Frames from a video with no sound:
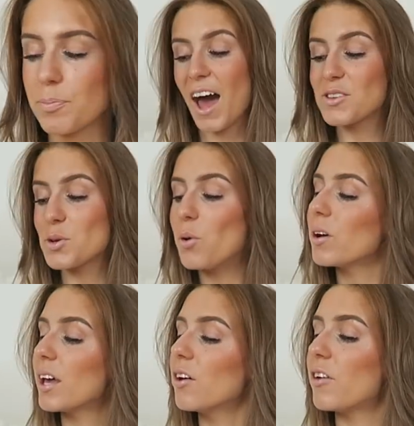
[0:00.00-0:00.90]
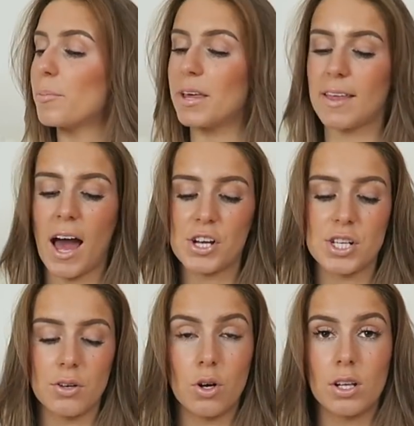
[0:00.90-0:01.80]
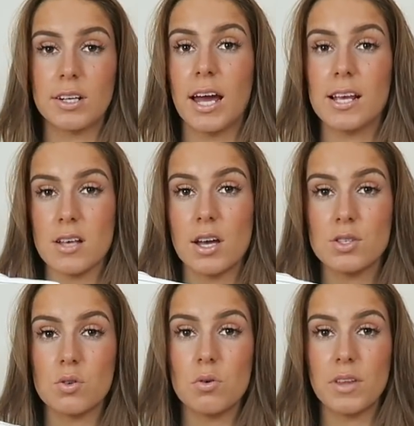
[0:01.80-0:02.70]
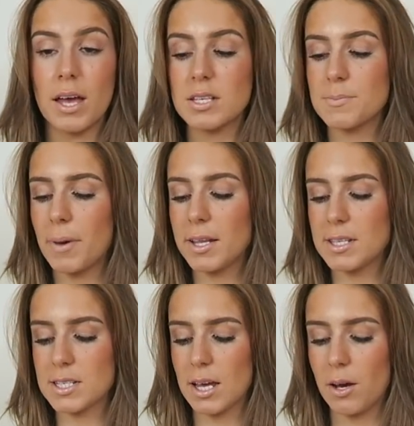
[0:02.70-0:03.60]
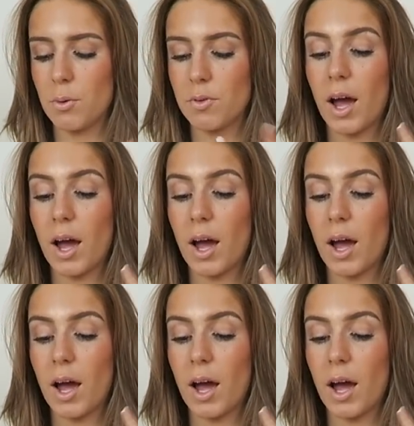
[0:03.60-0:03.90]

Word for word: and talking of ibiza actually on holidays i saw this by the till